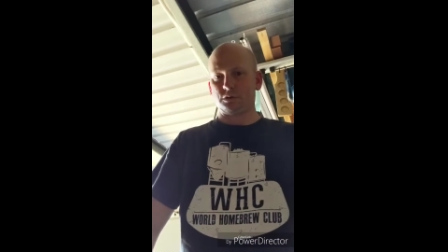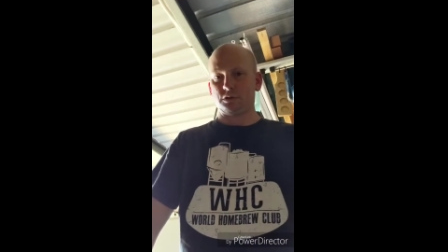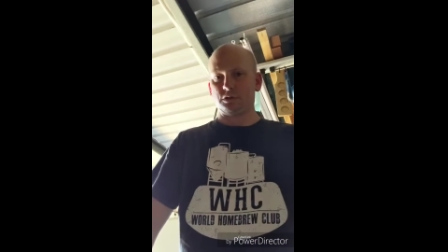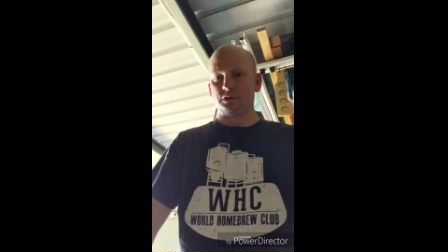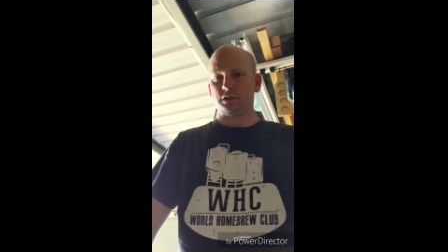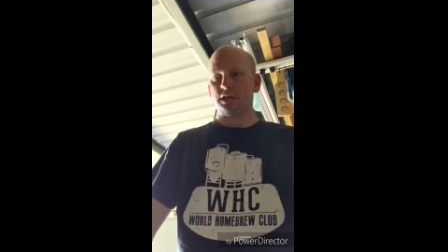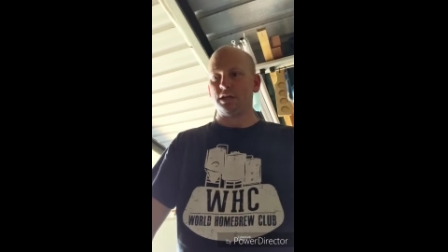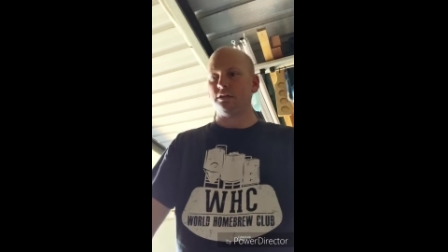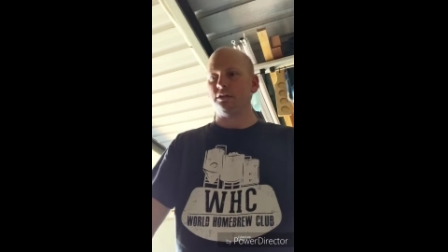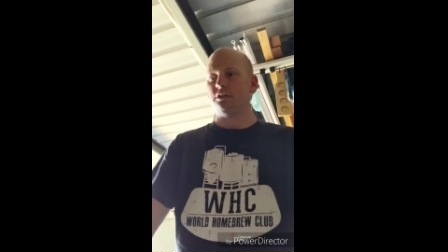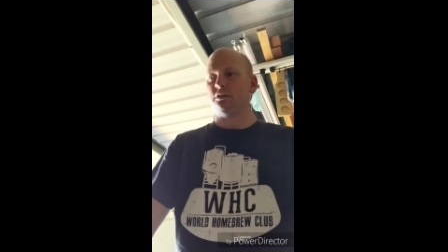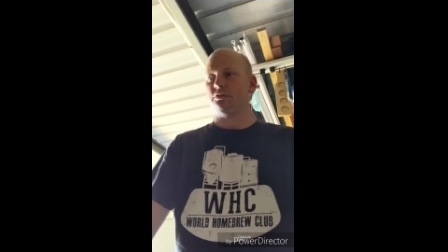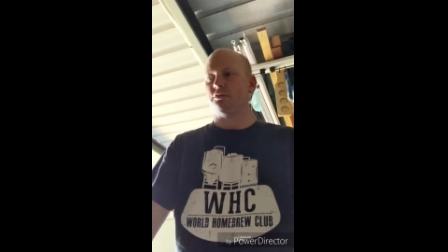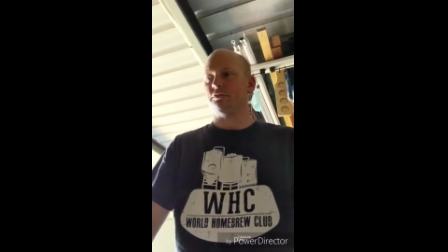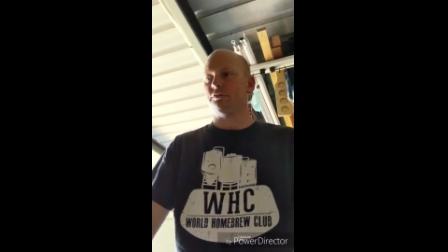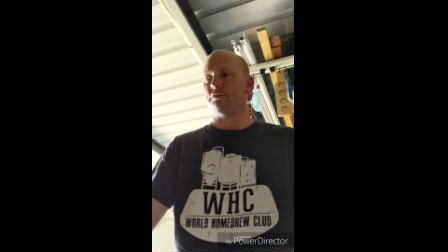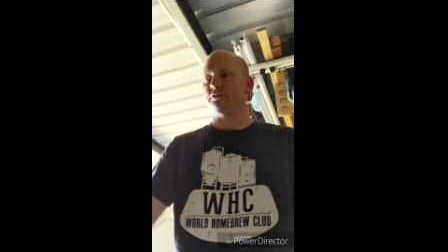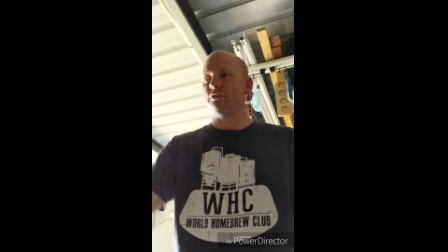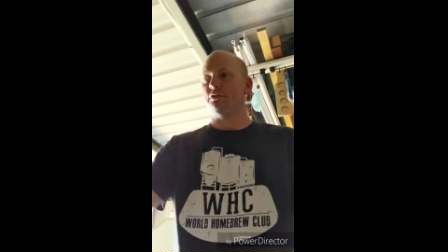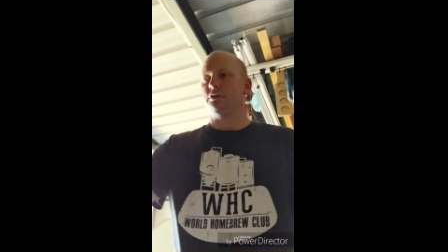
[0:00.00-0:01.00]
Just add this
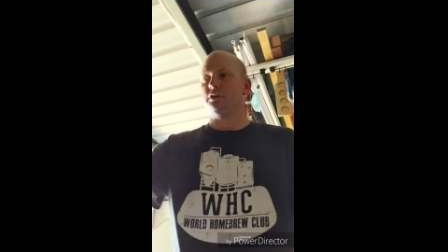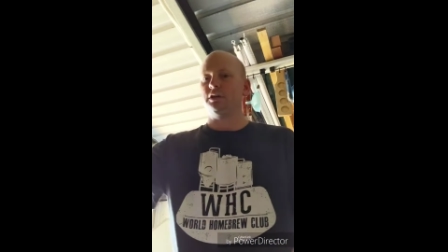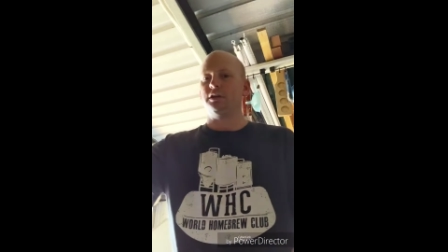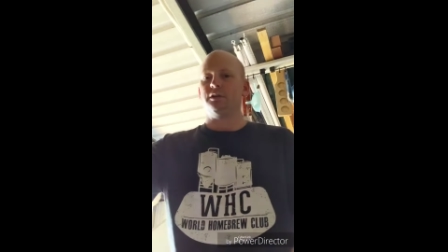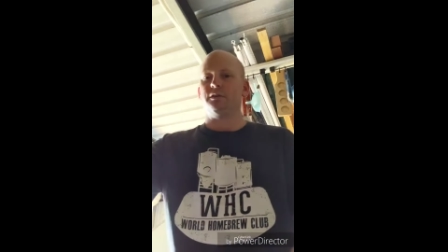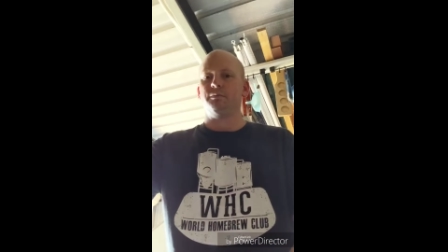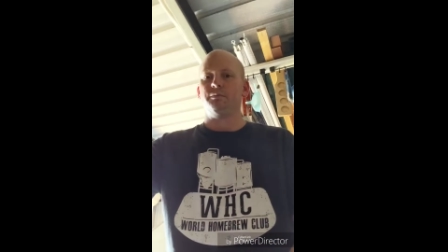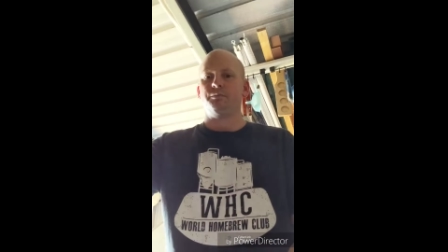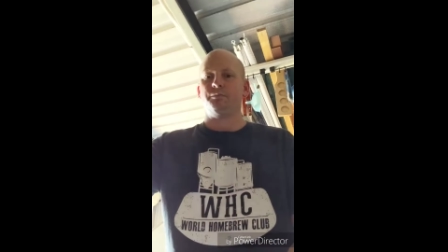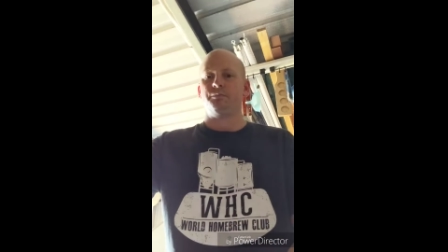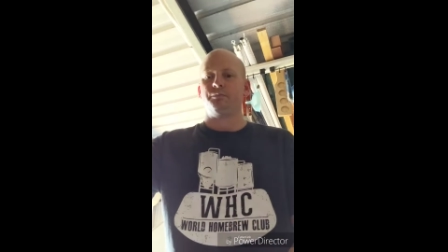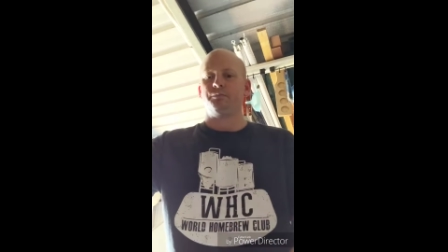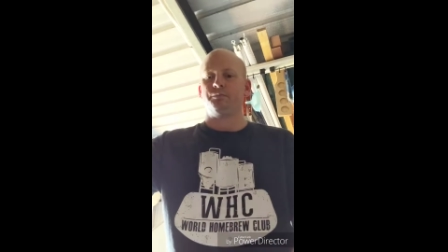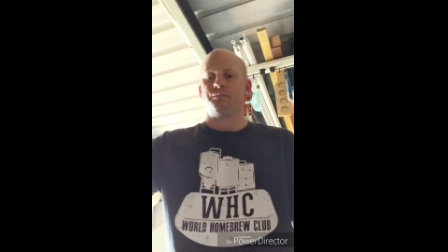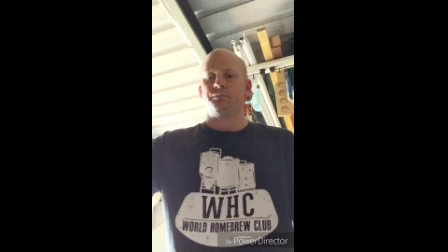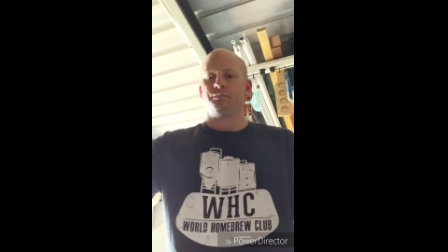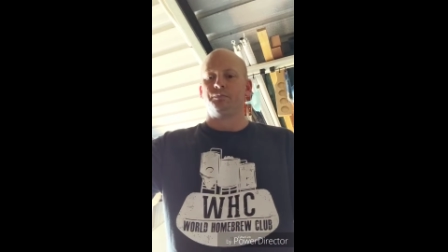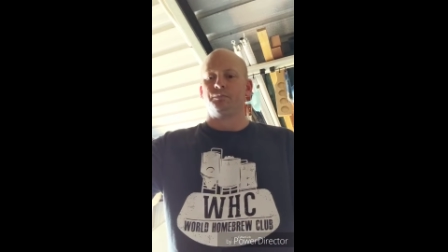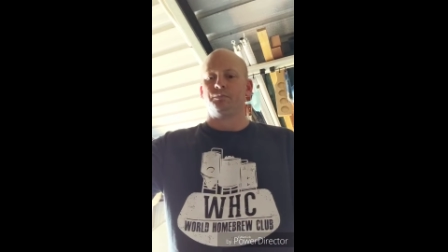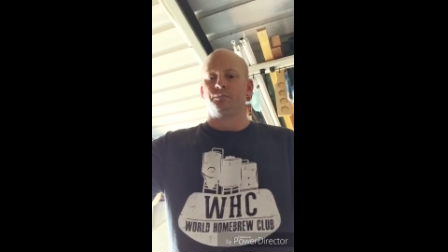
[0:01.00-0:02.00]
fruit in.
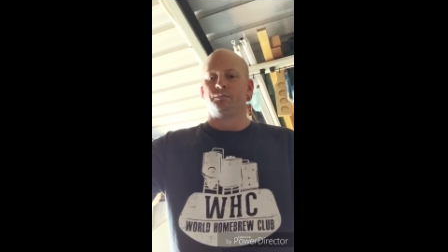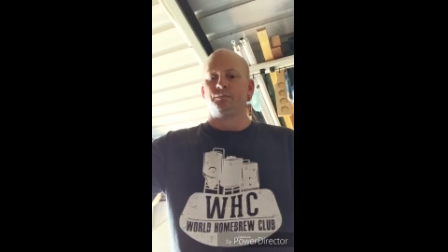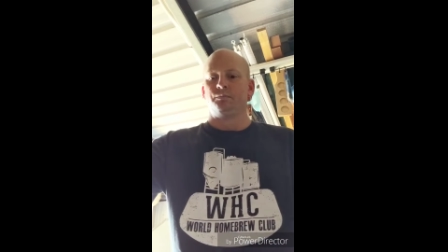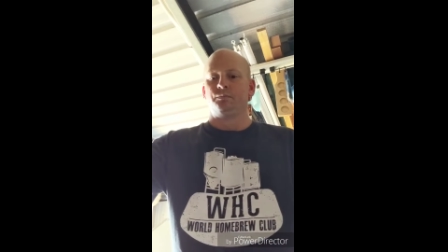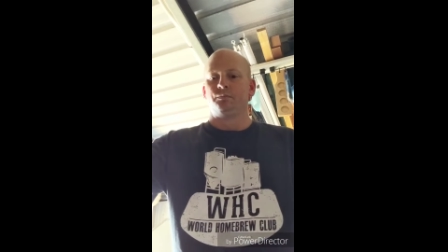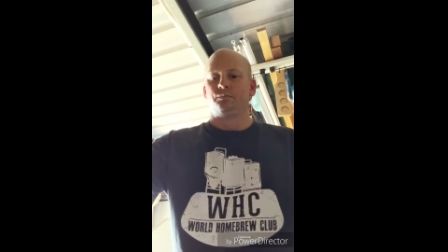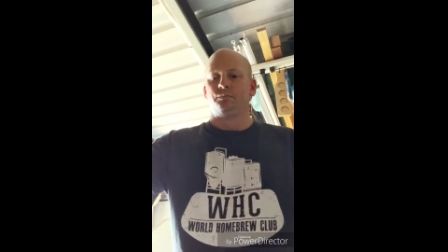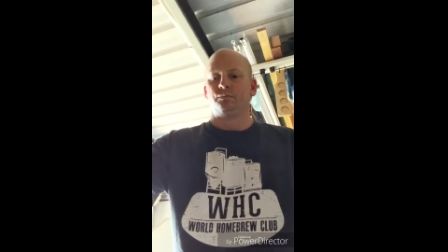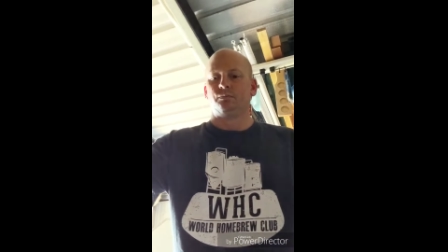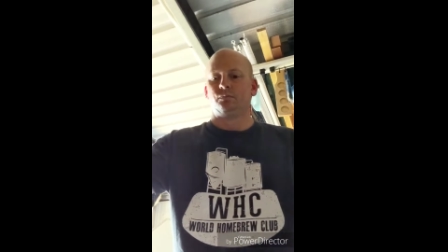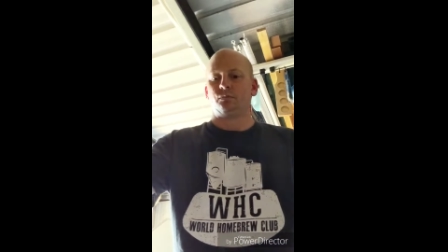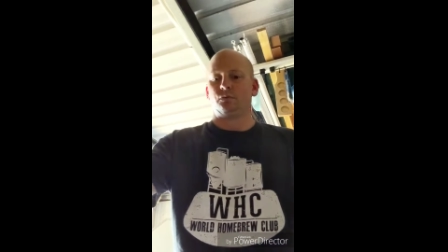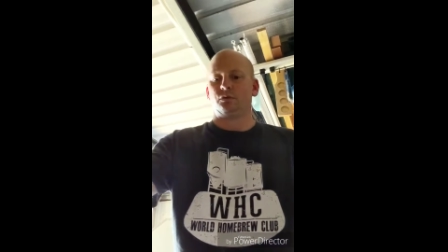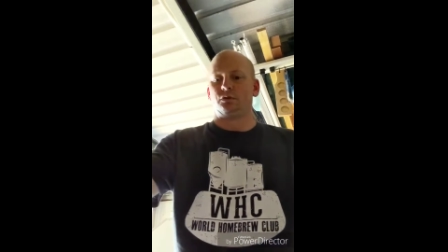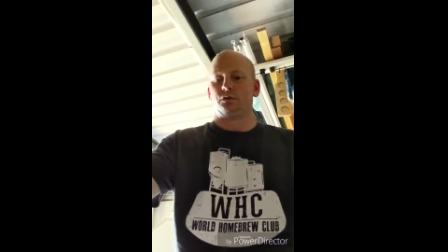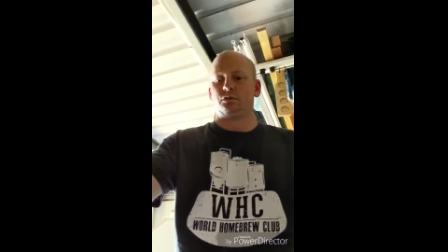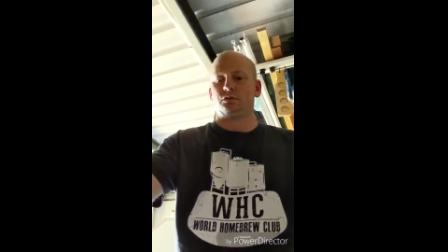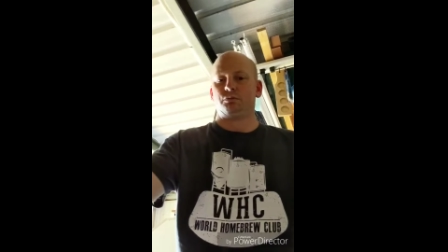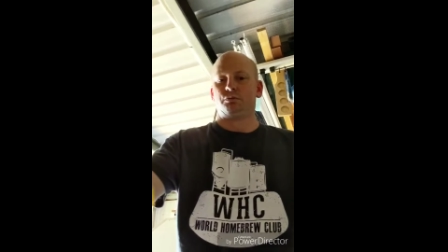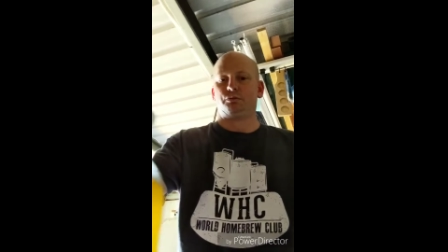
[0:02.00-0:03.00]

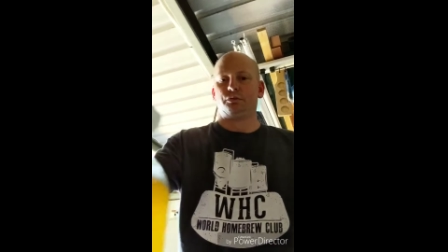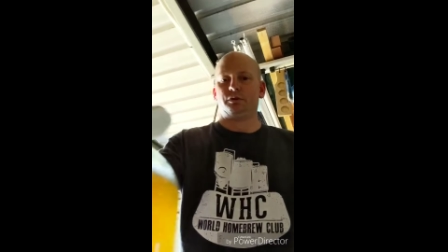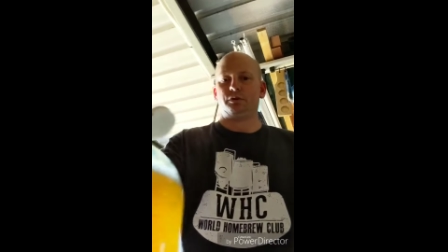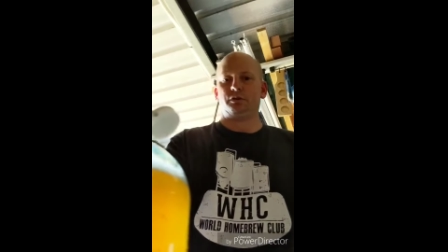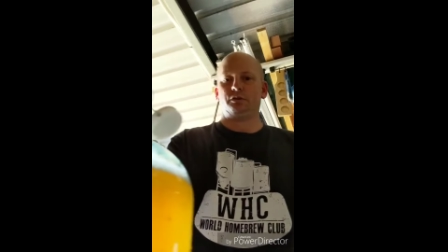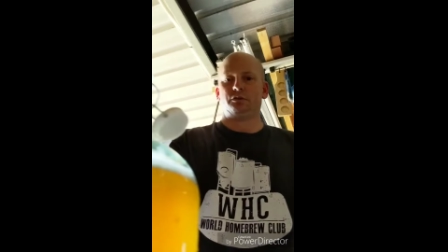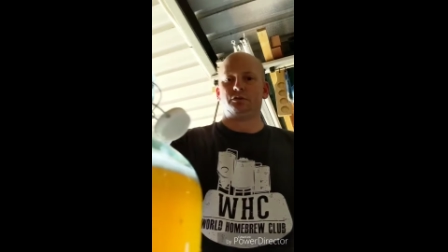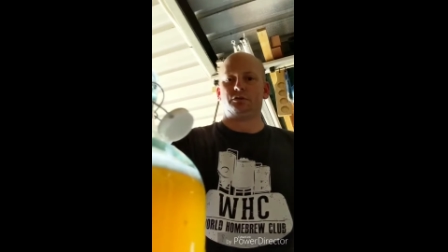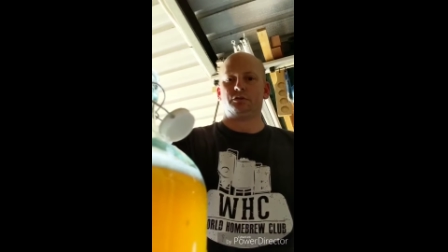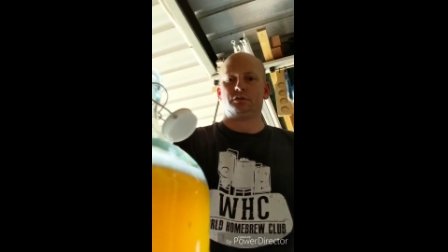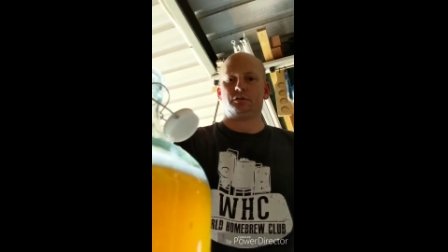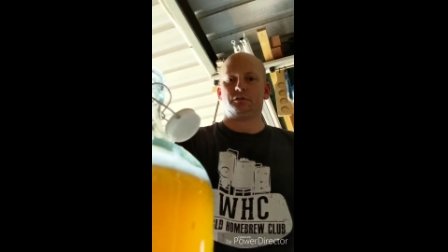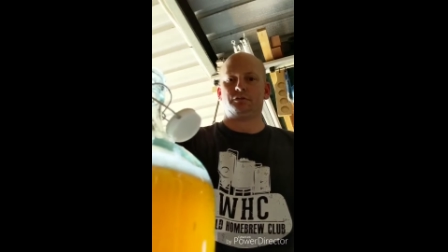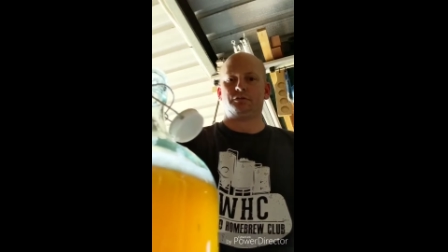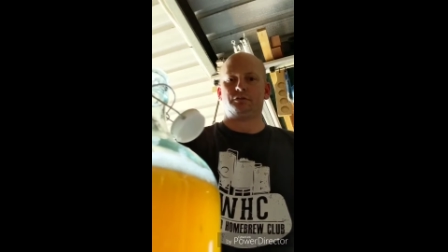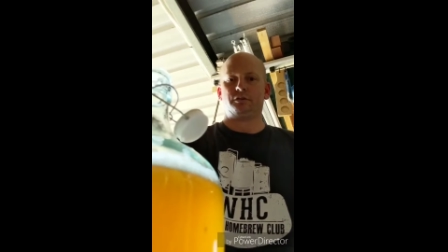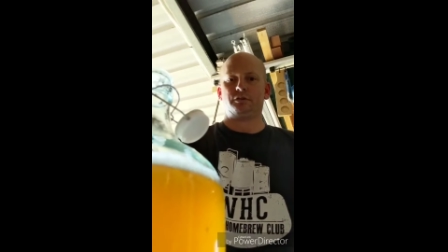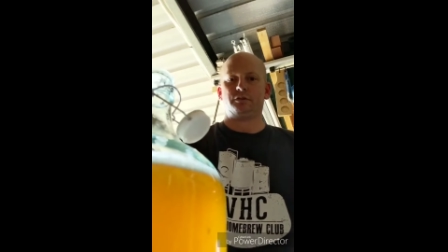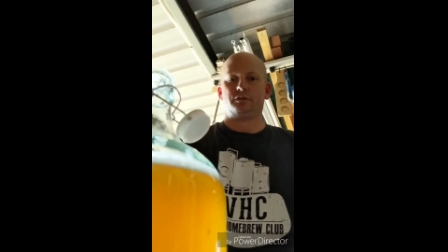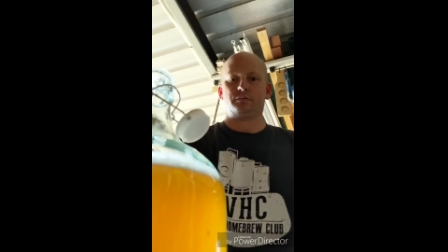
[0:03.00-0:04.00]
Let's bring this to the
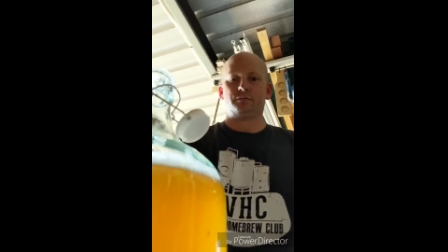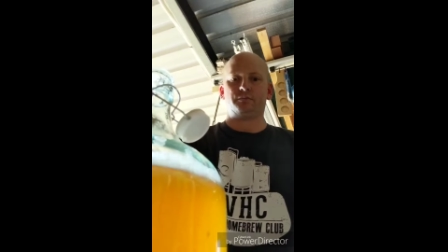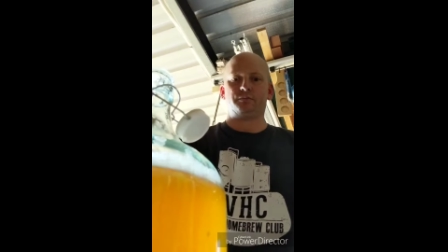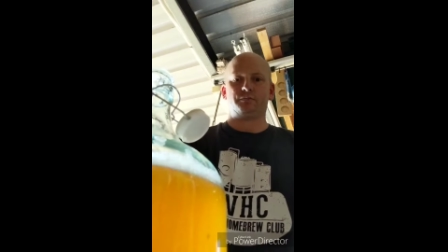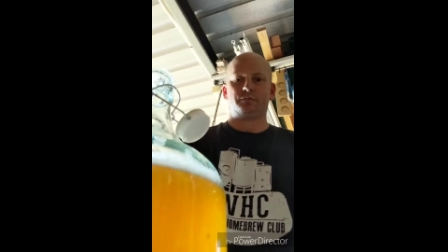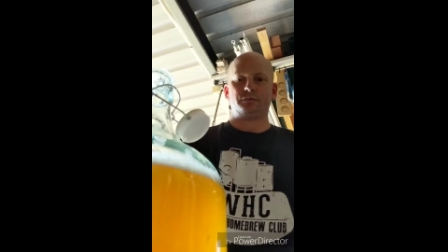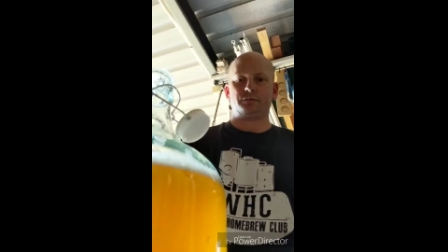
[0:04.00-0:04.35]
front.